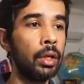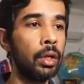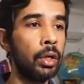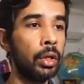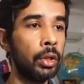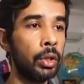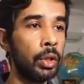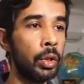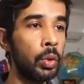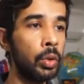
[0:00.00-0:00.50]

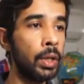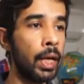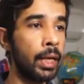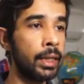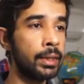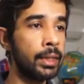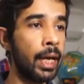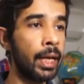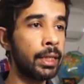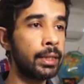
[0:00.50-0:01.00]
To do the
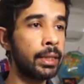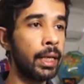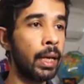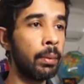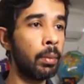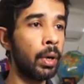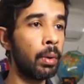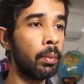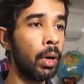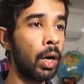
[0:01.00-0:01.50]
exact
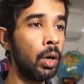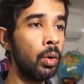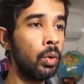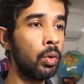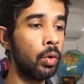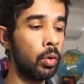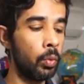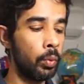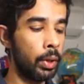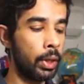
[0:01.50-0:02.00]
same above,
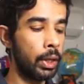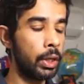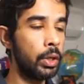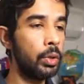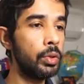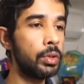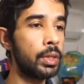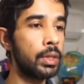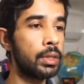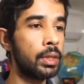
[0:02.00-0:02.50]
we can
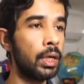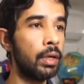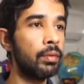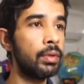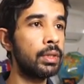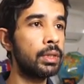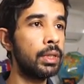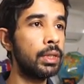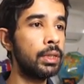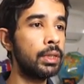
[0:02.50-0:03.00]
use the
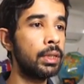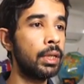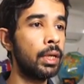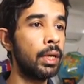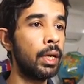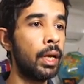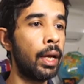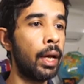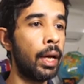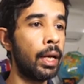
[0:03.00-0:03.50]
services
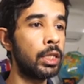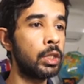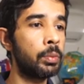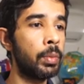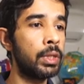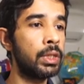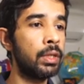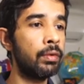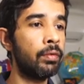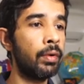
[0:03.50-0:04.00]
and
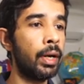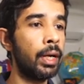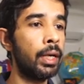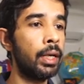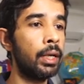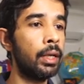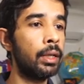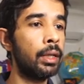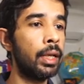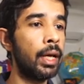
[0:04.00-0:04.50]
specify
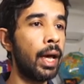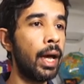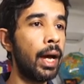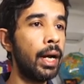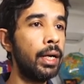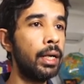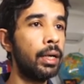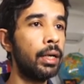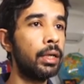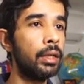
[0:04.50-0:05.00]
the
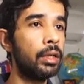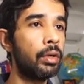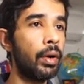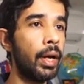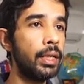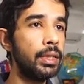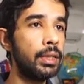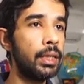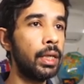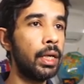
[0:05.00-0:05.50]
add
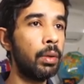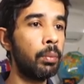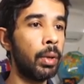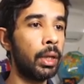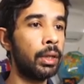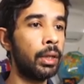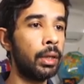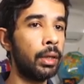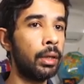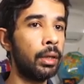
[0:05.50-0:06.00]
transient
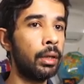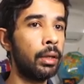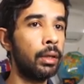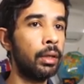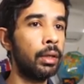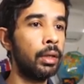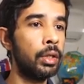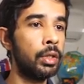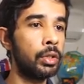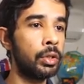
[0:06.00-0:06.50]
method.
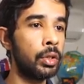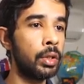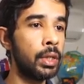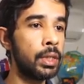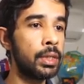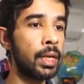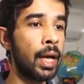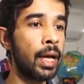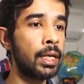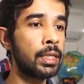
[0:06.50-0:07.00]
So
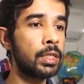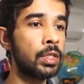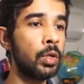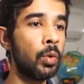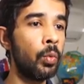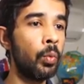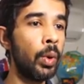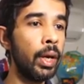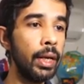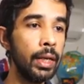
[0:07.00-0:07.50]
this has
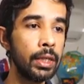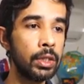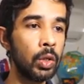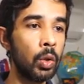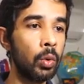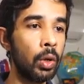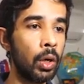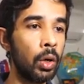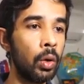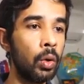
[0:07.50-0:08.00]
various
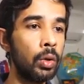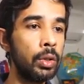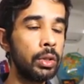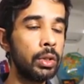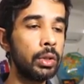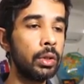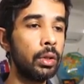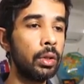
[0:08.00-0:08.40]
overloads.